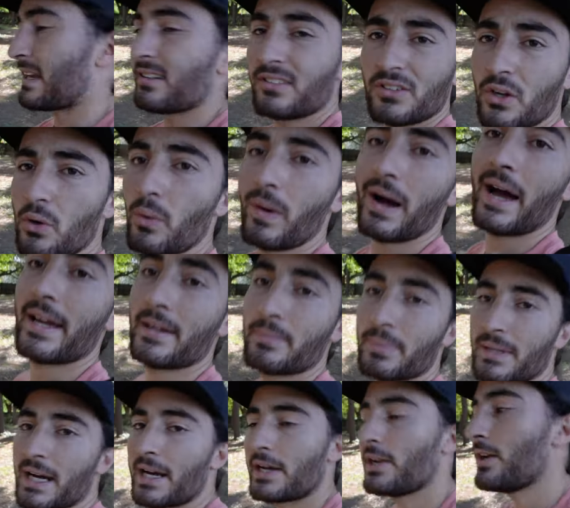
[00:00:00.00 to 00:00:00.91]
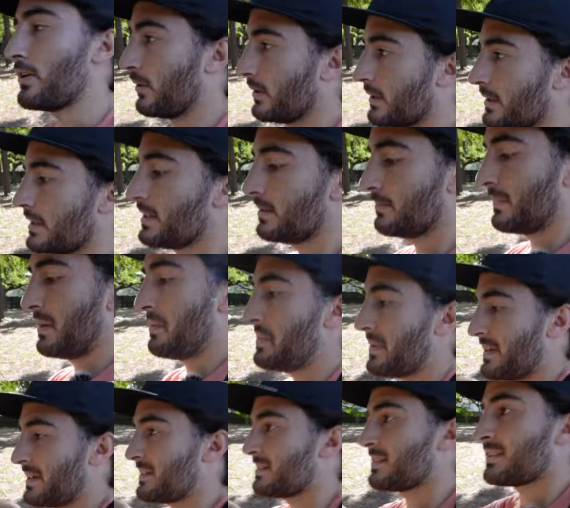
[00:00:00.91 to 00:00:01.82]
don't know why, but I do. Maybe
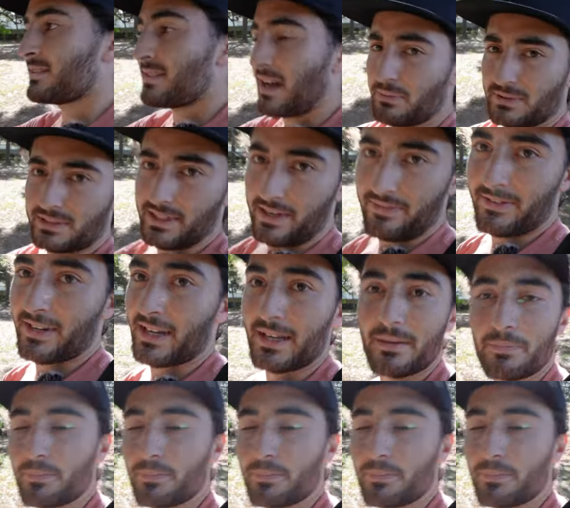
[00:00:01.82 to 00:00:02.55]
because I was given it,